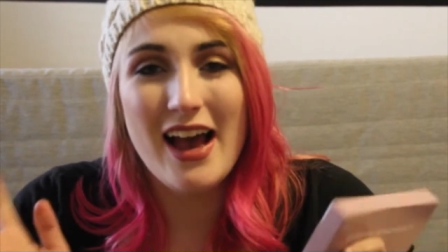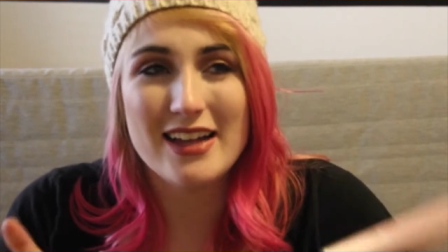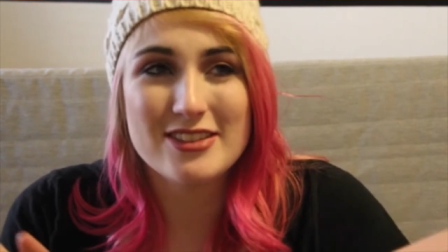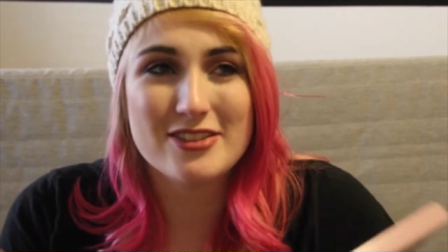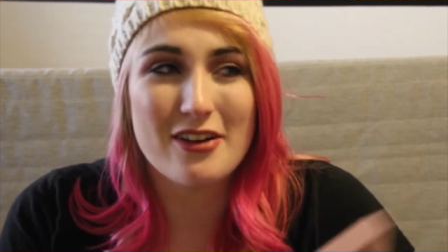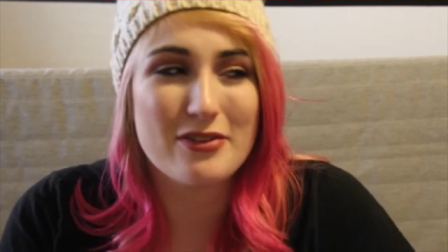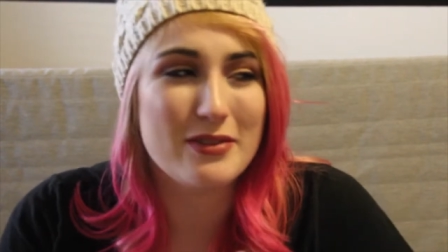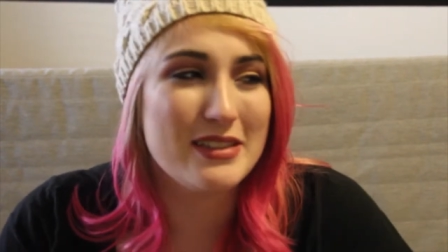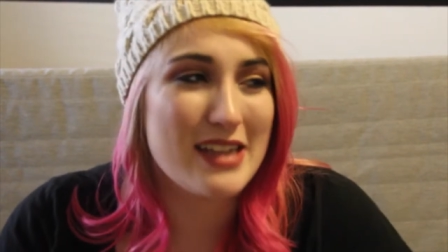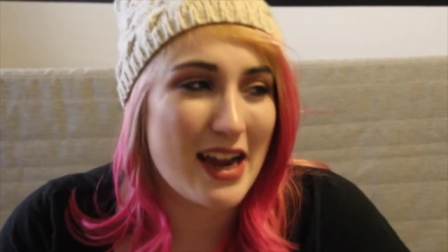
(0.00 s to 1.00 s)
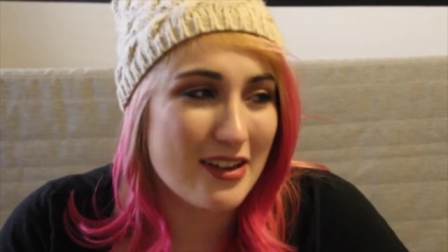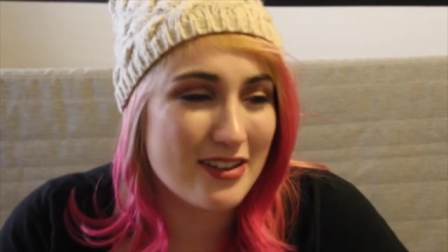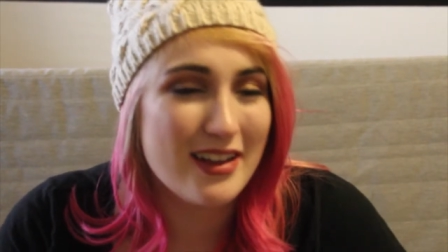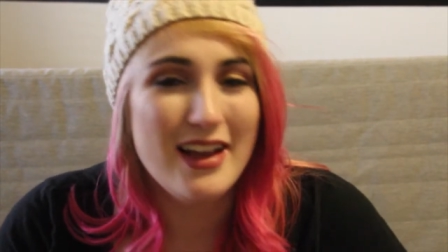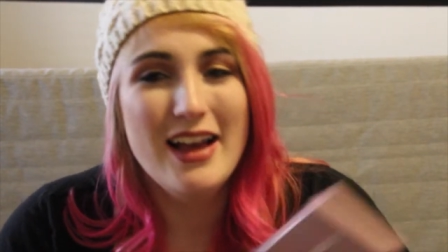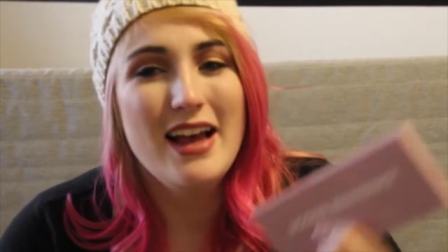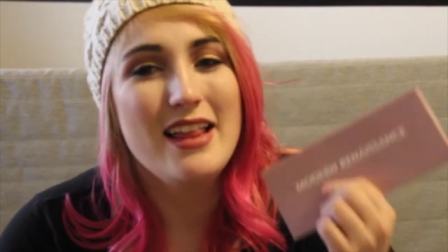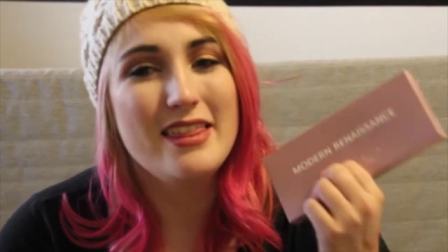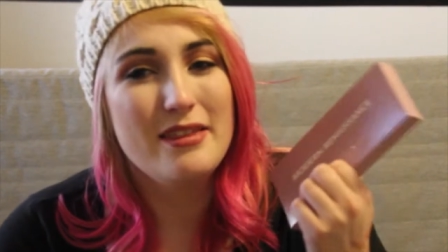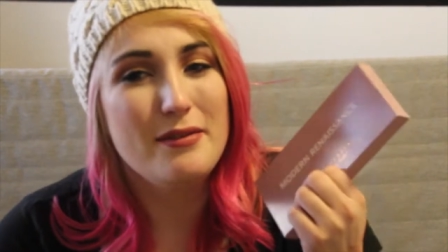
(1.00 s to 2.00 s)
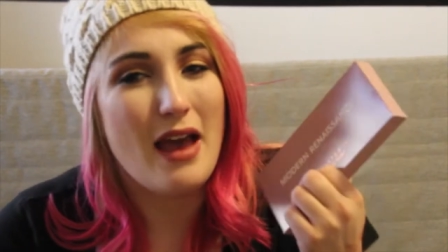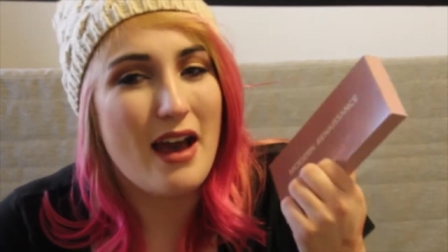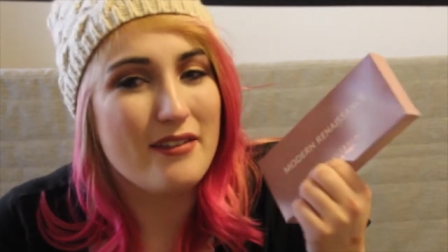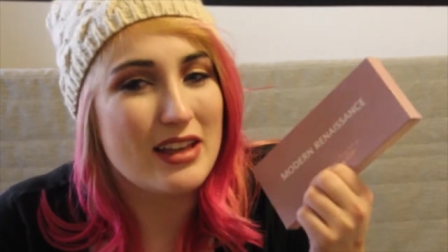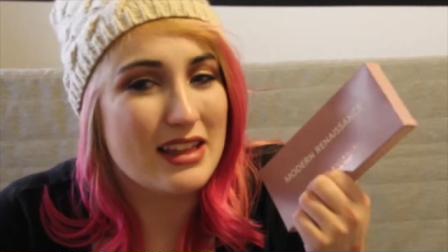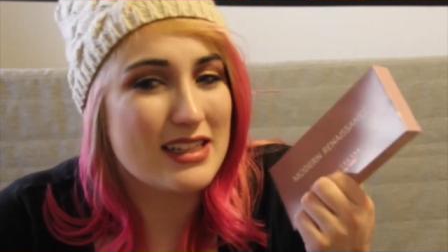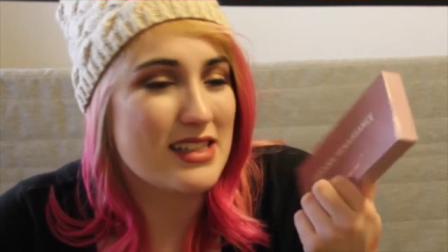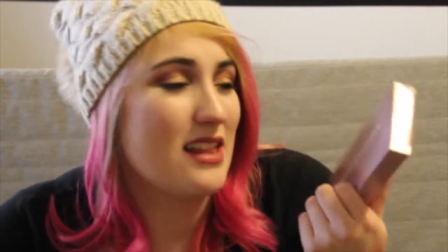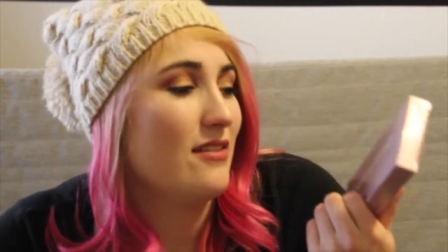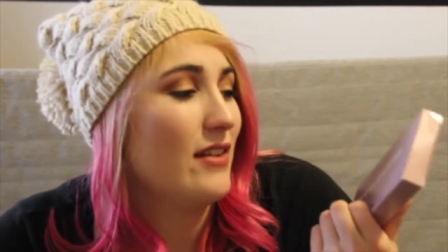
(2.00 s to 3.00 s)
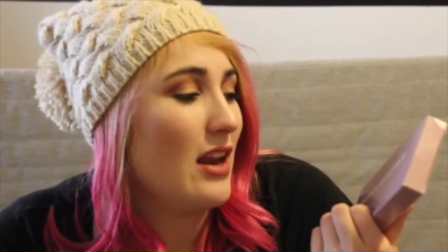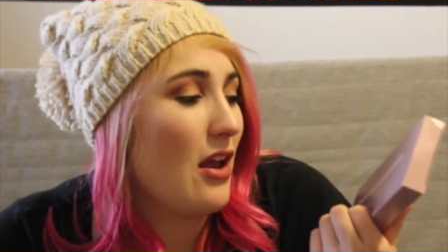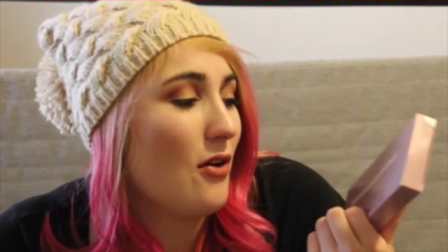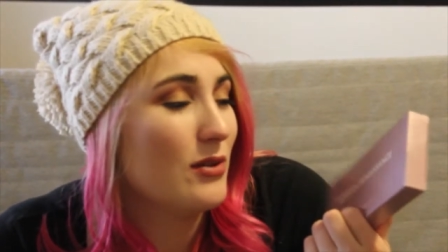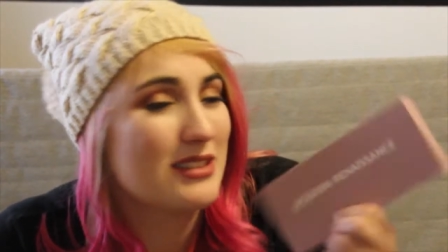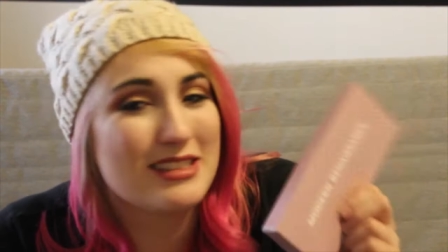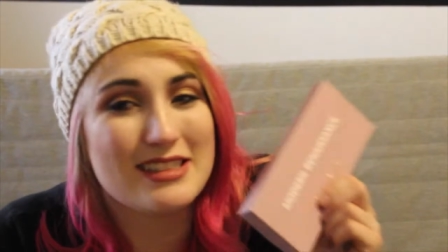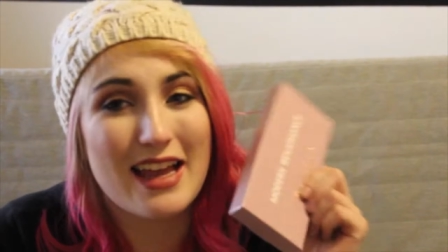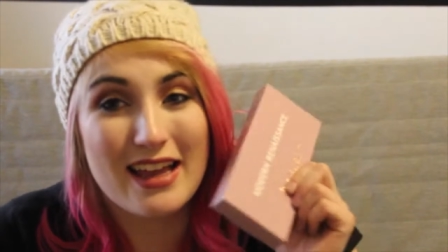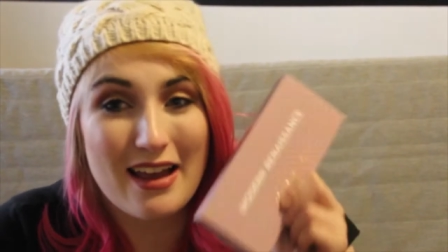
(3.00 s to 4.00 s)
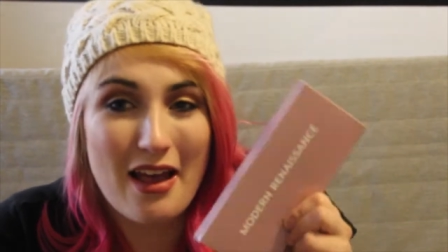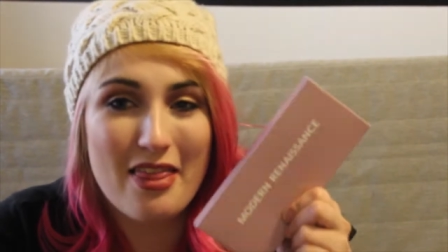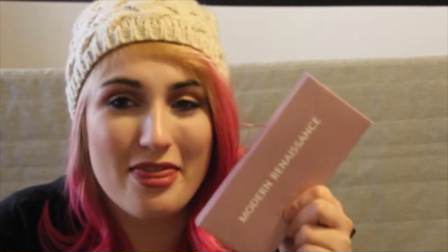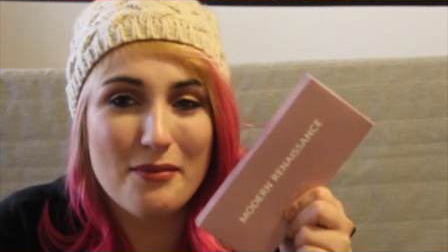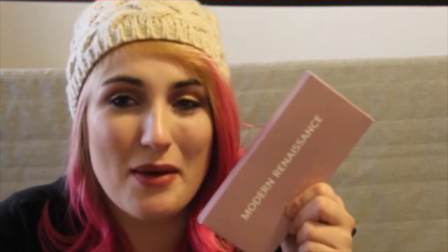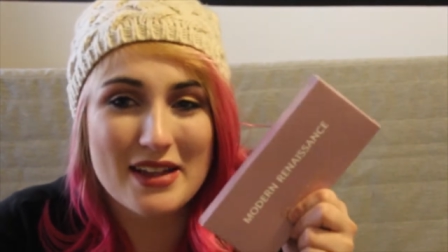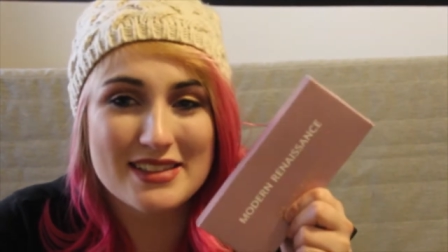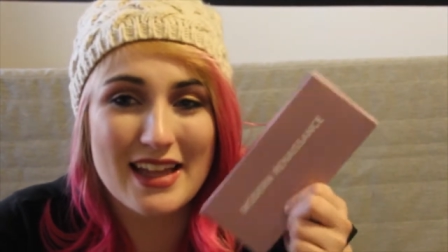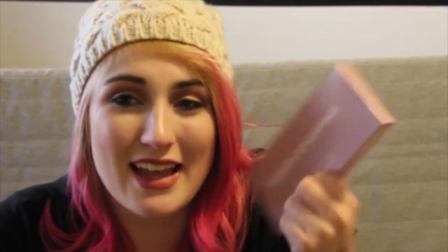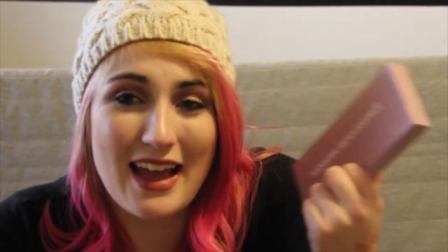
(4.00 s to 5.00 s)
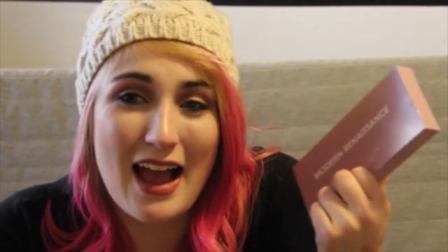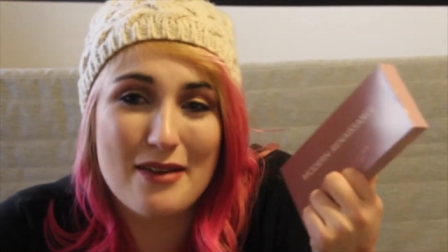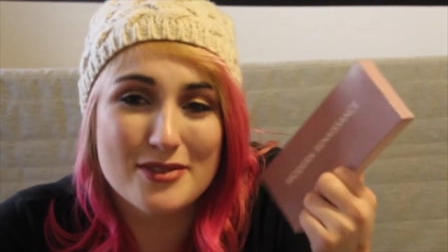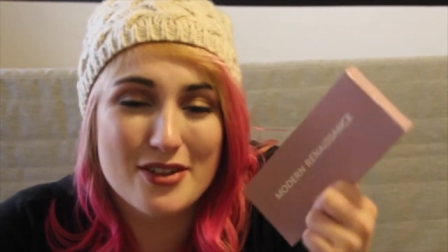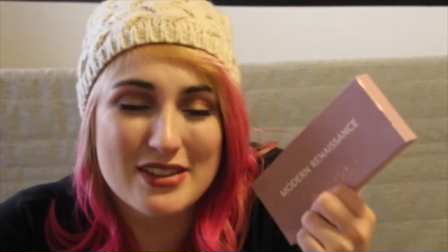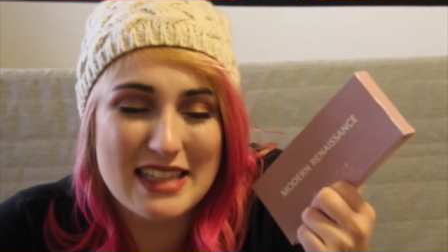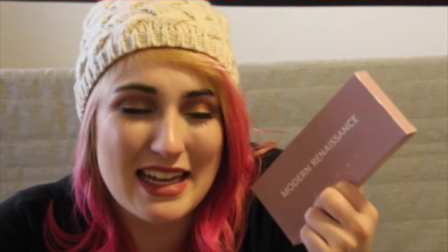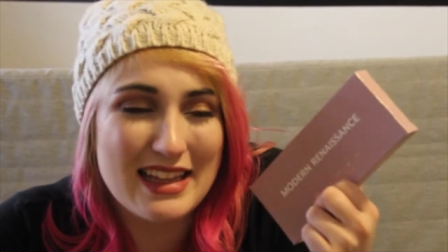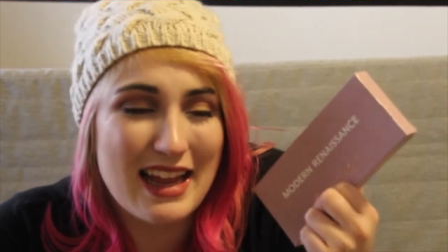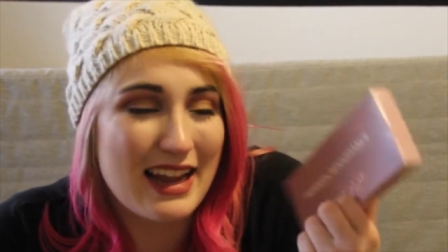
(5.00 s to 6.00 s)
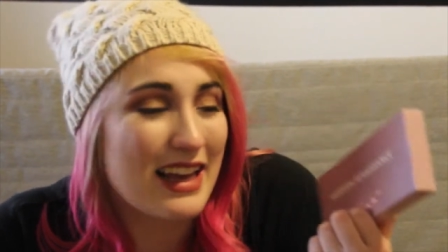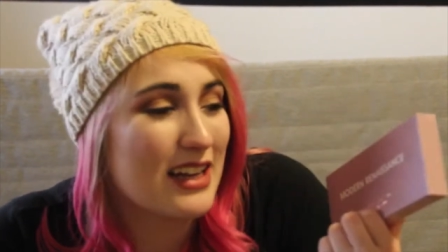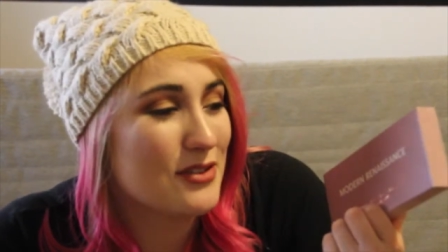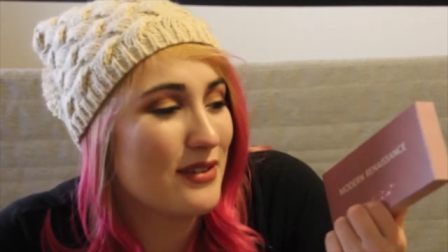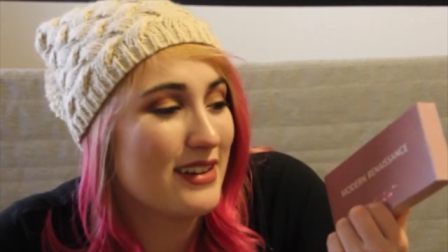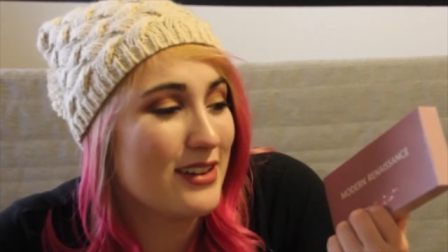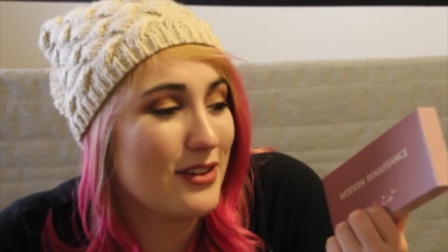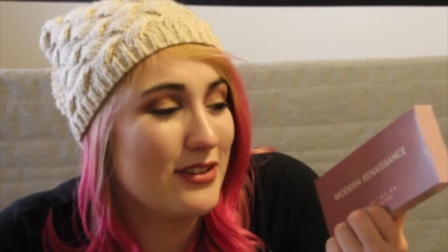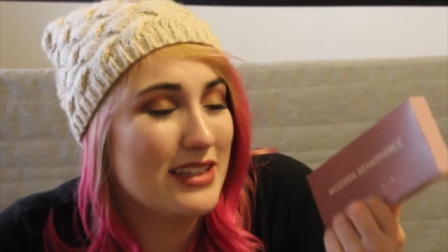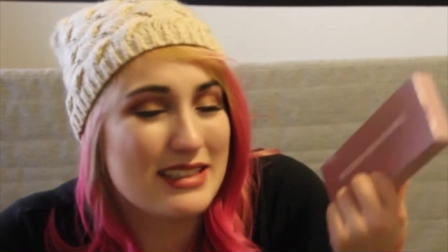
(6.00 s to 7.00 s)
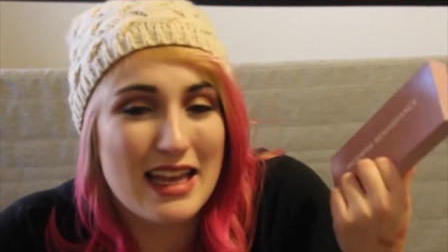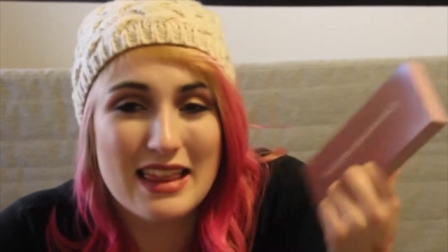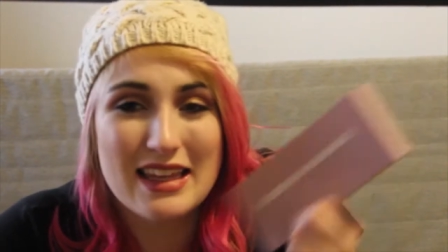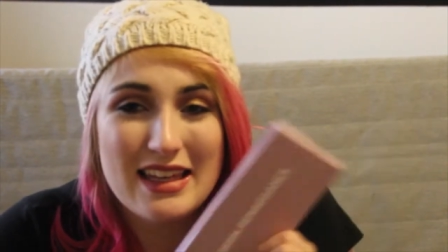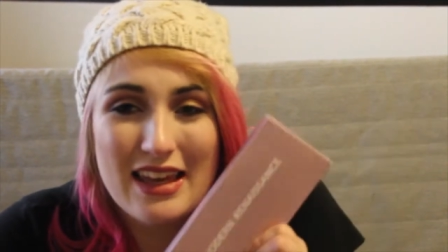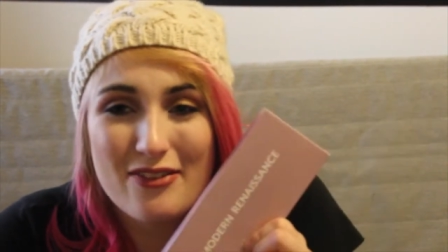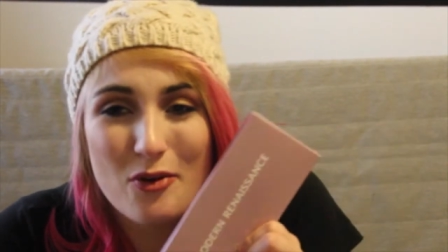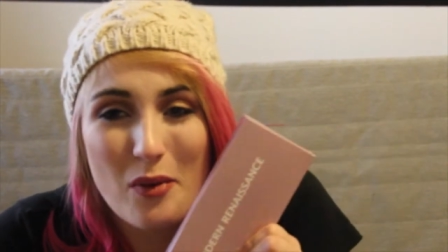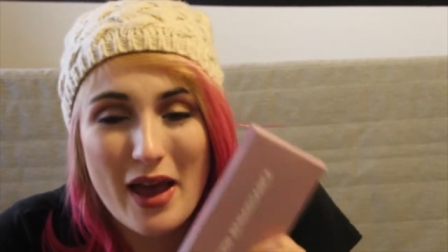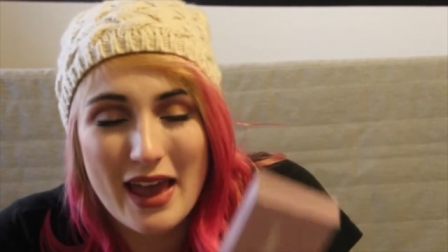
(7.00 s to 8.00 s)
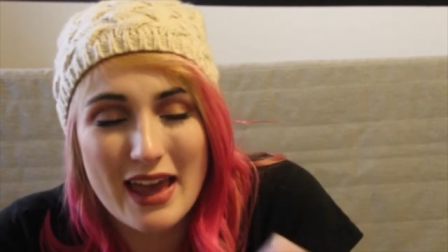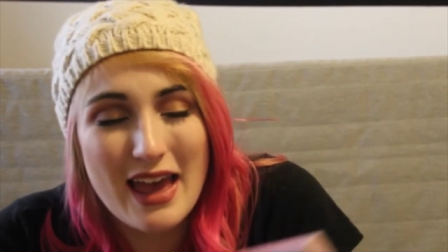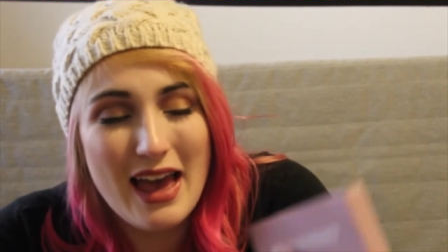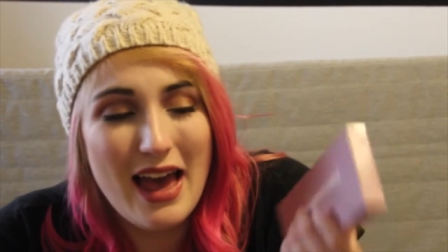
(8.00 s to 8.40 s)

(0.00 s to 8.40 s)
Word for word: As you saw from the title, having this in the video was just like the best thing. I am so excited that I got to include this in the giveaway,